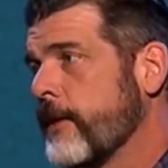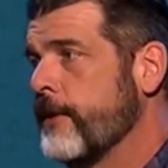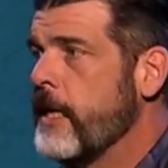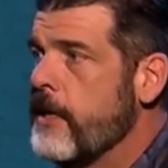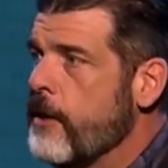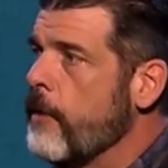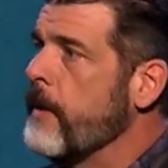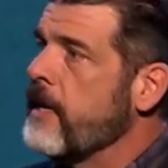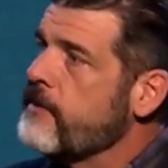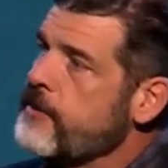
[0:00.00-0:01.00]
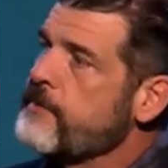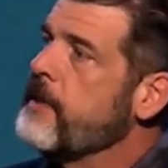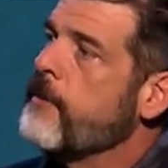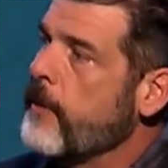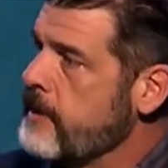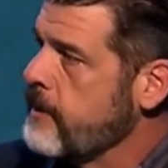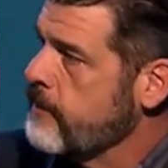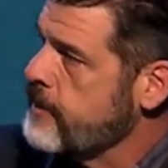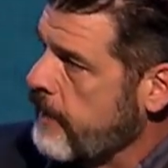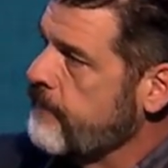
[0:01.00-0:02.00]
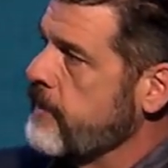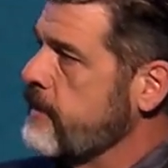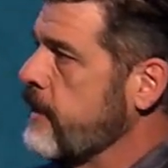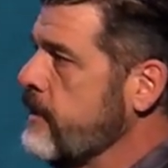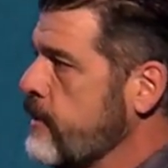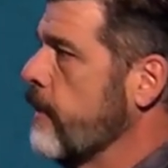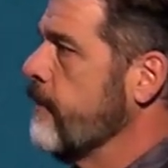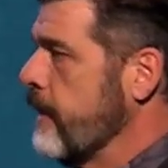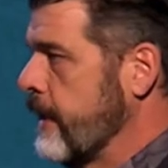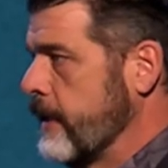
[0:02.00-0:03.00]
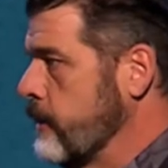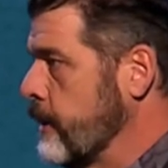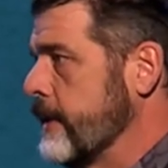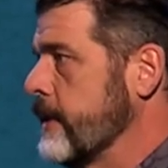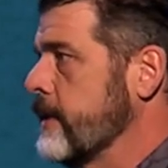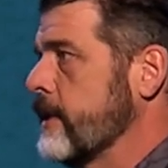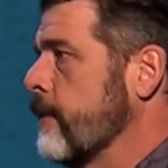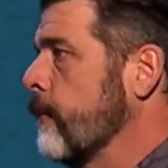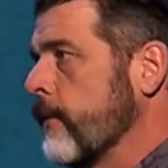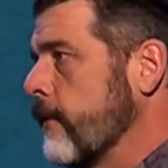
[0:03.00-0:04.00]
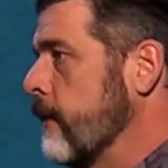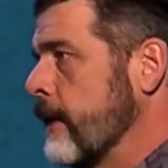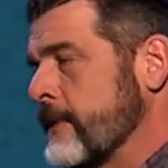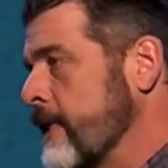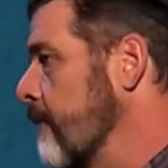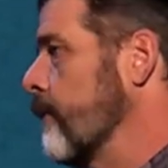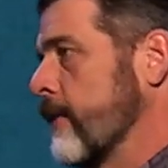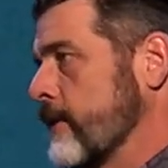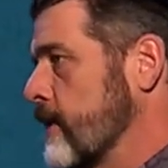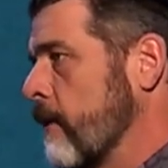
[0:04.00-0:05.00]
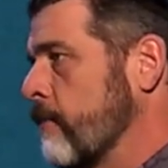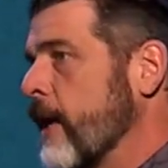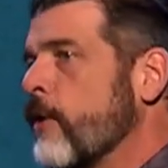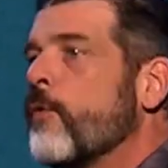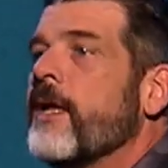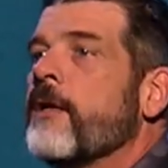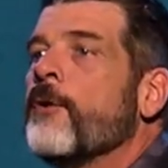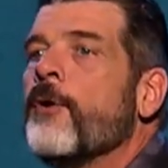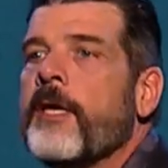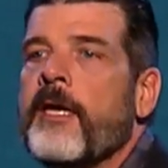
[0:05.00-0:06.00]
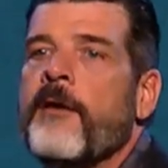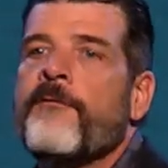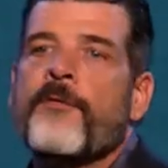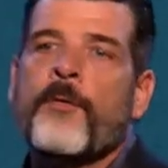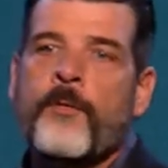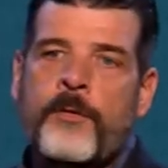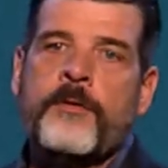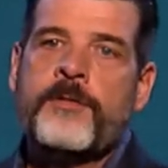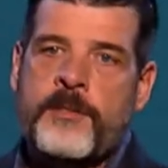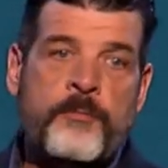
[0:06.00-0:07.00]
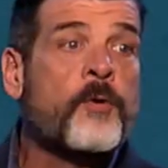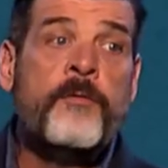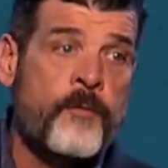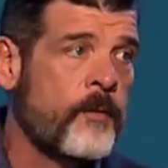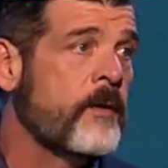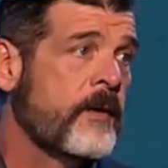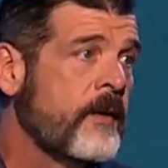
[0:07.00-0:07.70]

You need to know, man, that there's many ways that you're selflessly serving King Jesus, that the world is never going to celebrate. Quit looking for the world's approval.